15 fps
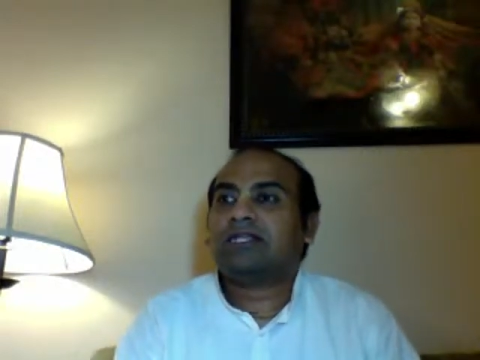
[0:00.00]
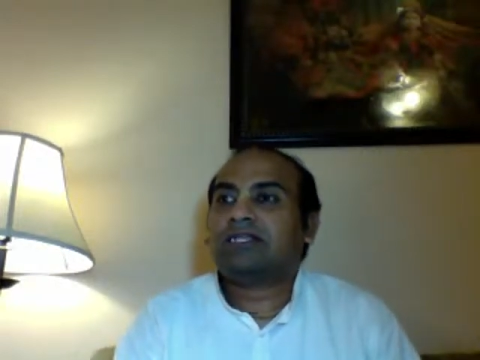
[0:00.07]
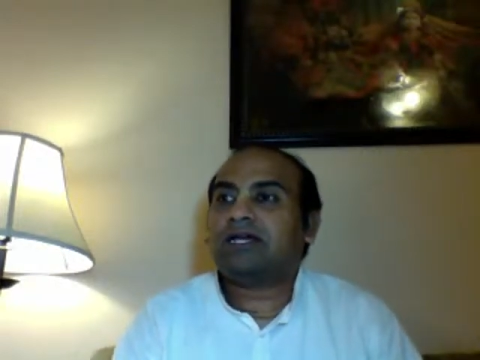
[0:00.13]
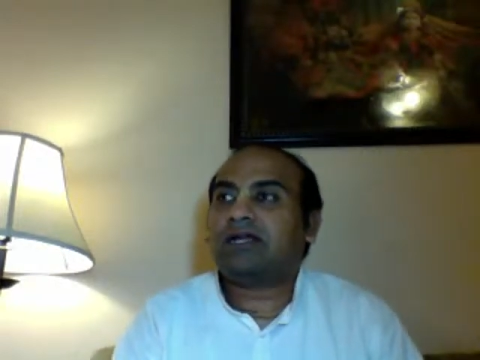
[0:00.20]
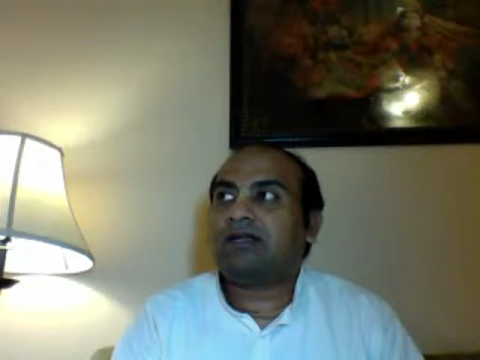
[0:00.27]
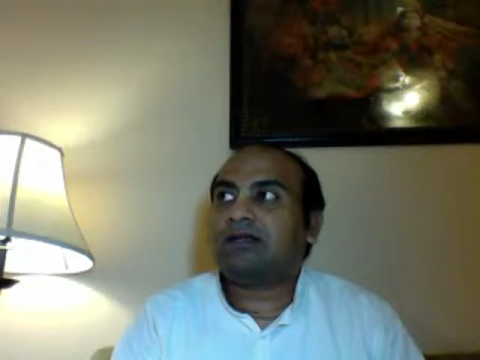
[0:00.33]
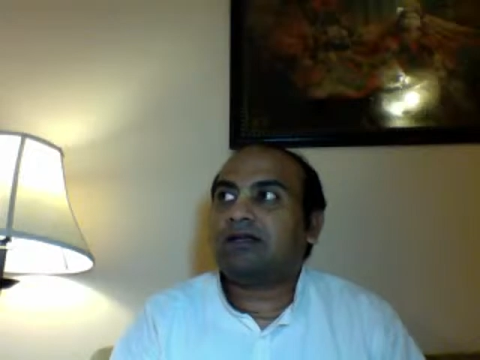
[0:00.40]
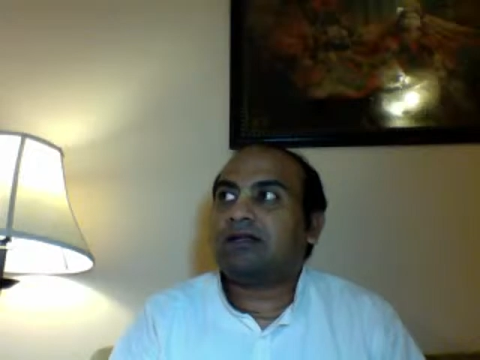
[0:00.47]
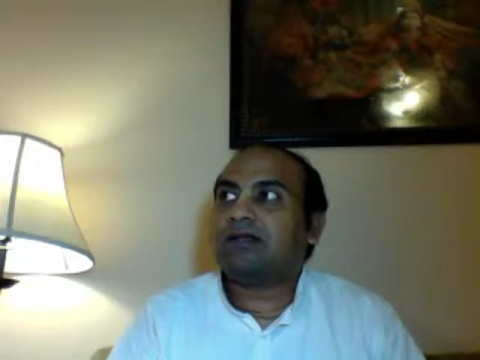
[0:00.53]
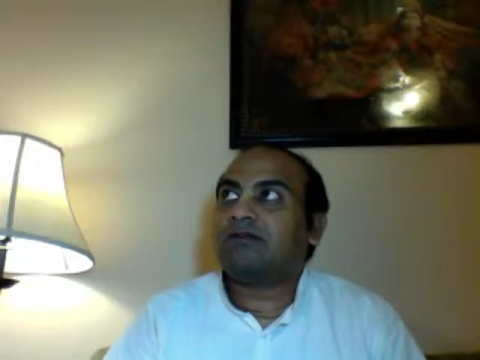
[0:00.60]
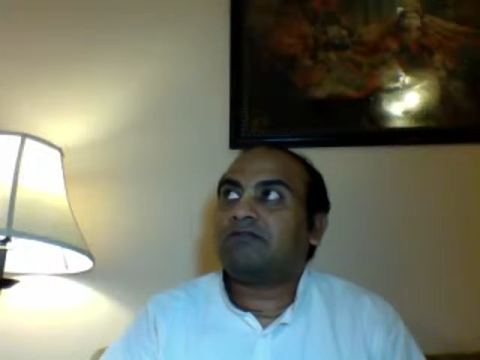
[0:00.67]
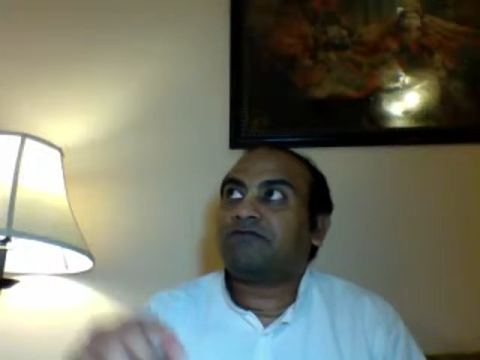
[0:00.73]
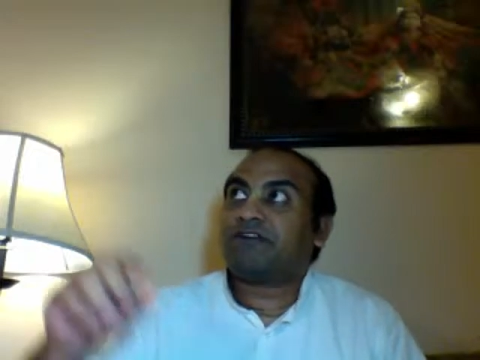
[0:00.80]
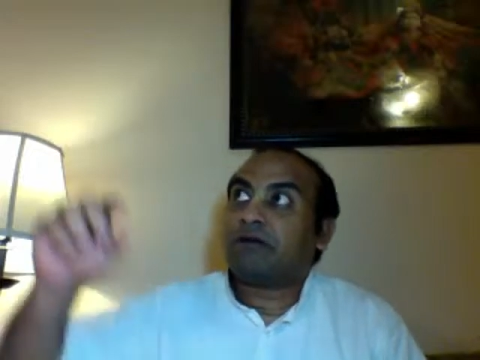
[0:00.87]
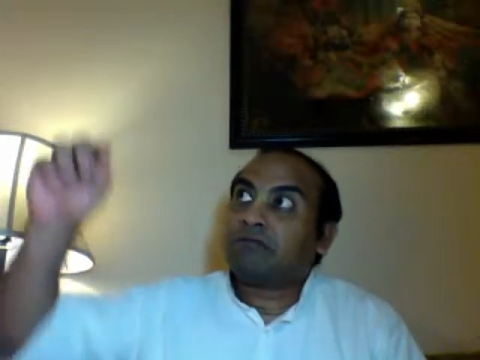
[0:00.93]
that
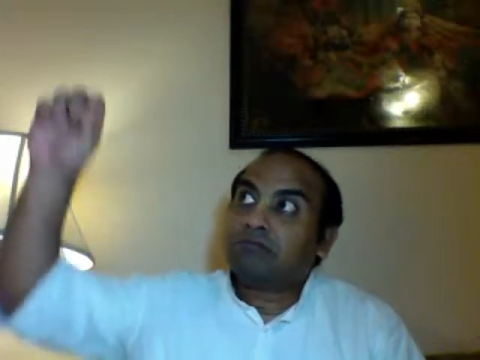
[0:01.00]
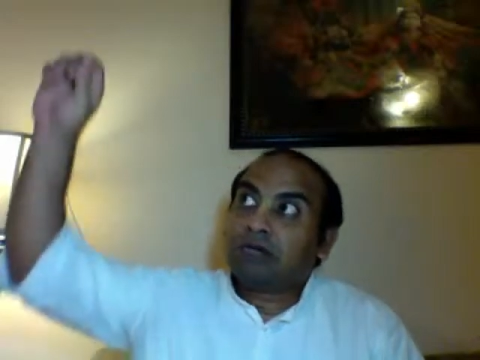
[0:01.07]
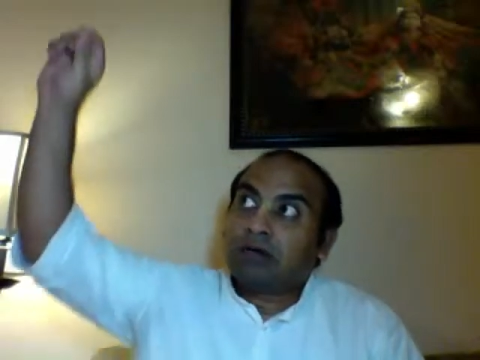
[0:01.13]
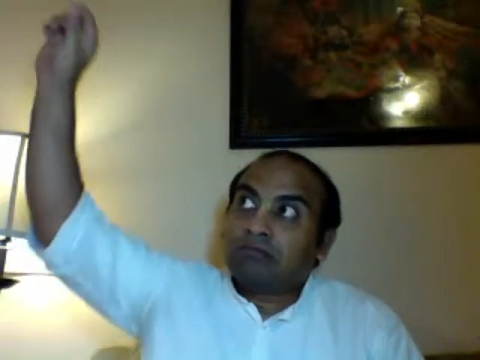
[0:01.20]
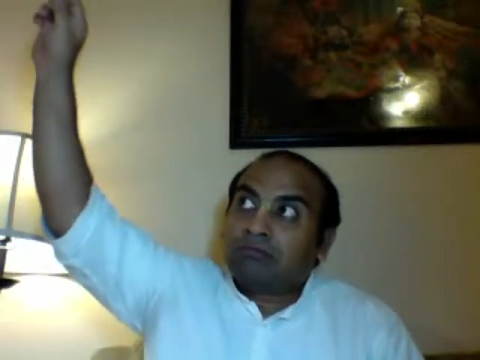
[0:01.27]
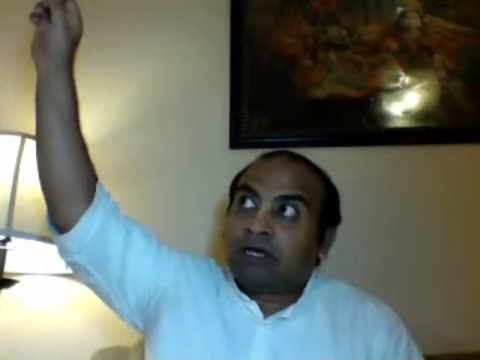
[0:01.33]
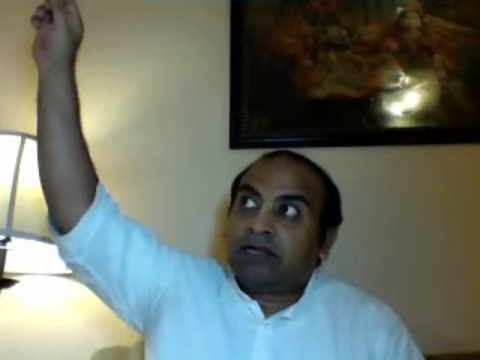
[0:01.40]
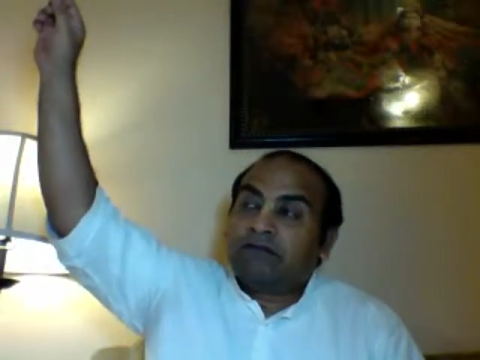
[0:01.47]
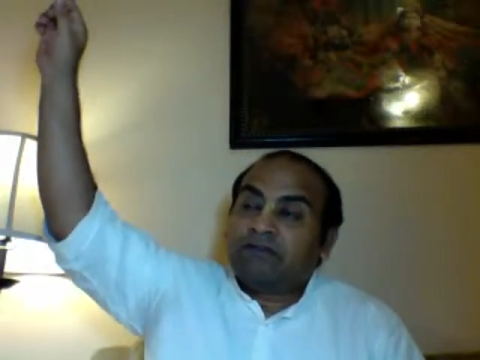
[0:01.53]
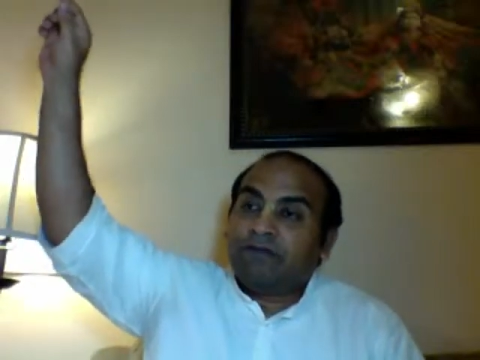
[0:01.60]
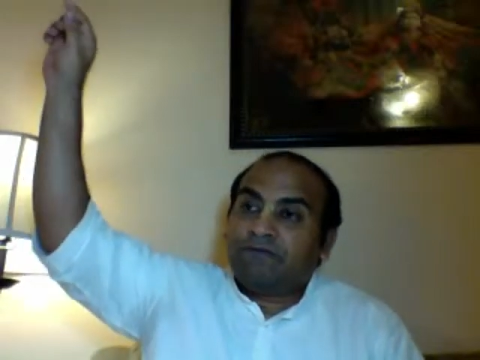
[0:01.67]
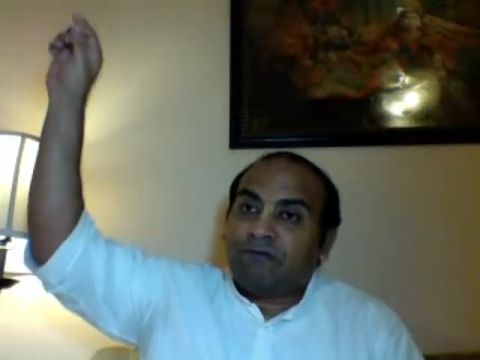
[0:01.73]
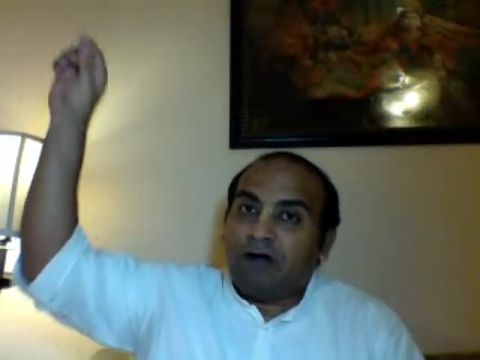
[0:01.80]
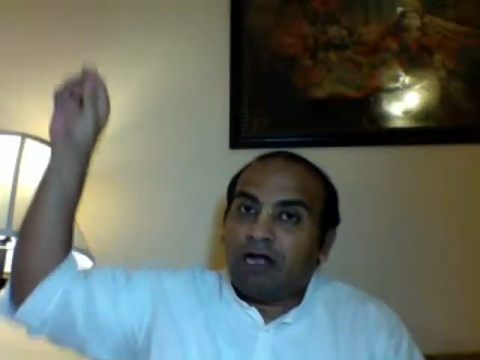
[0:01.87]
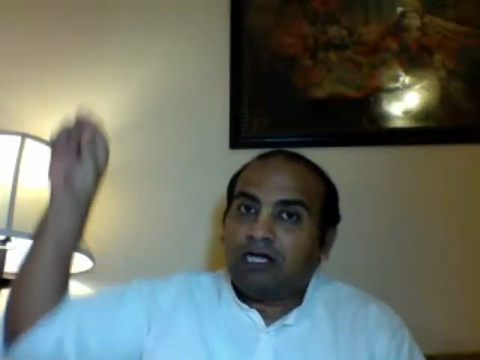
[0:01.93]
from Brahman we
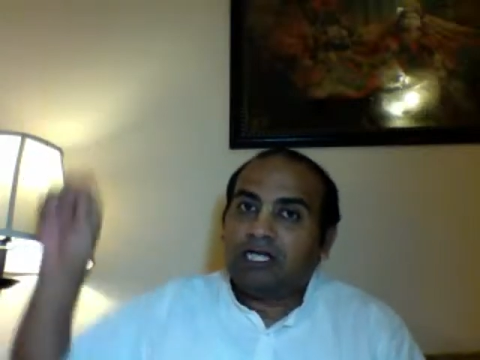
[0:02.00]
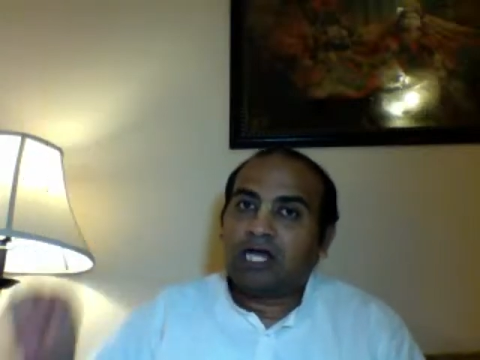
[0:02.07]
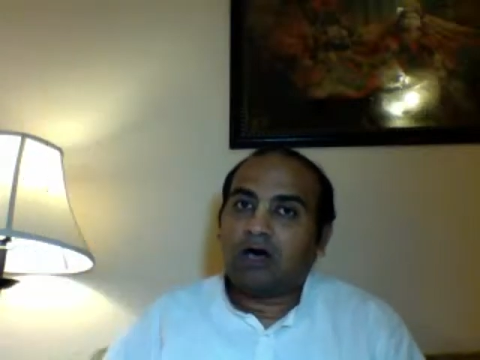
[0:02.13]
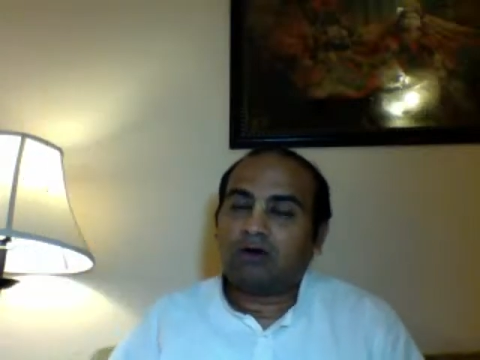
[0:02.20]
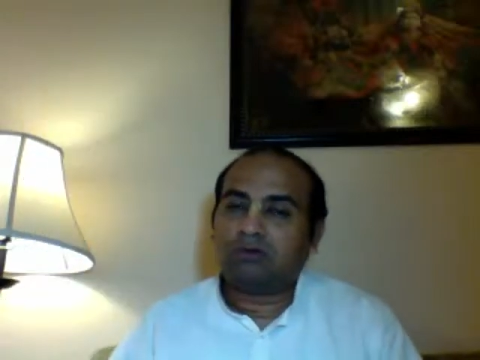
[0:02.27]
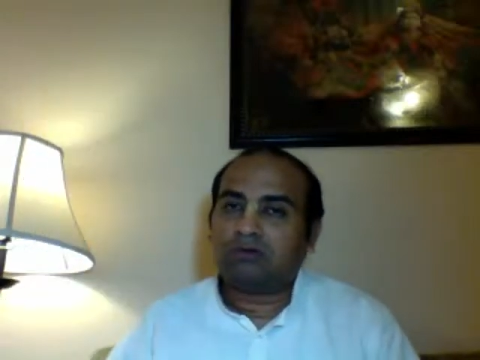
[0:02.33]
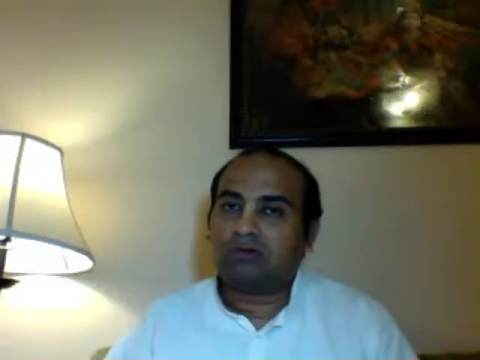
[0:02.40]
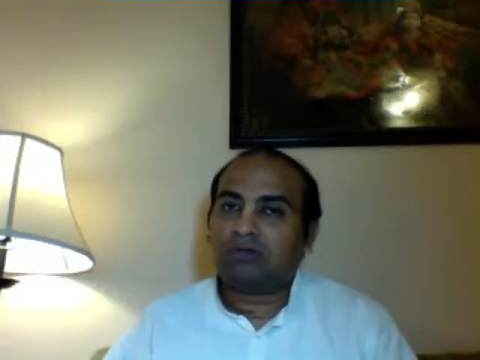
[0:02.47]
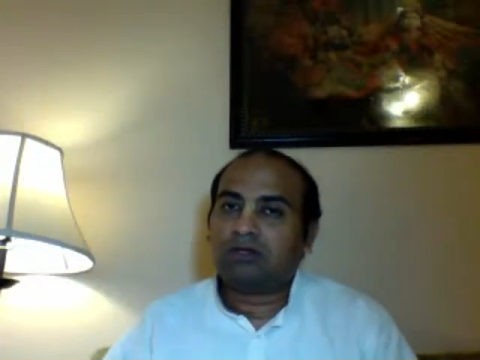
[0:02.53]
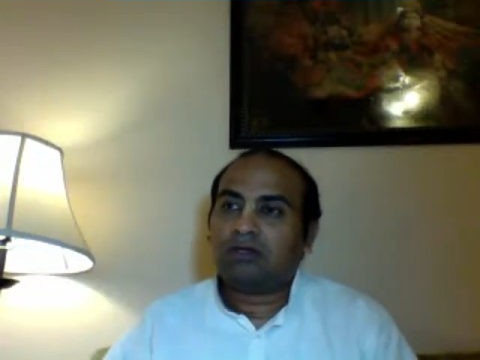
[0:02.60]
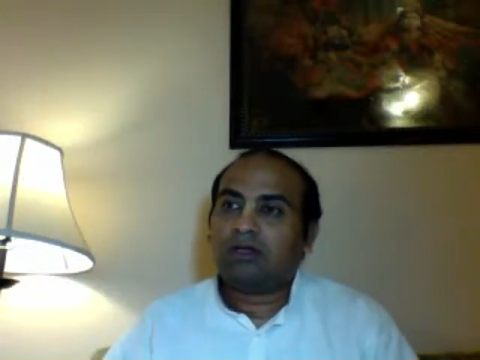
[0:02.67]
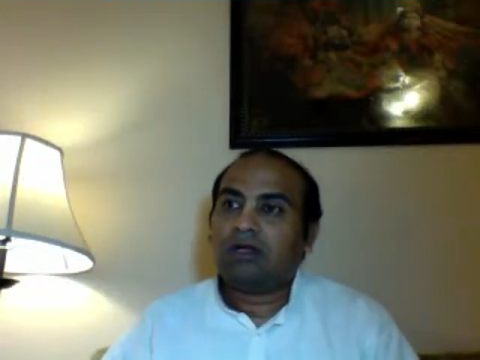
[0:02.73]
fall down,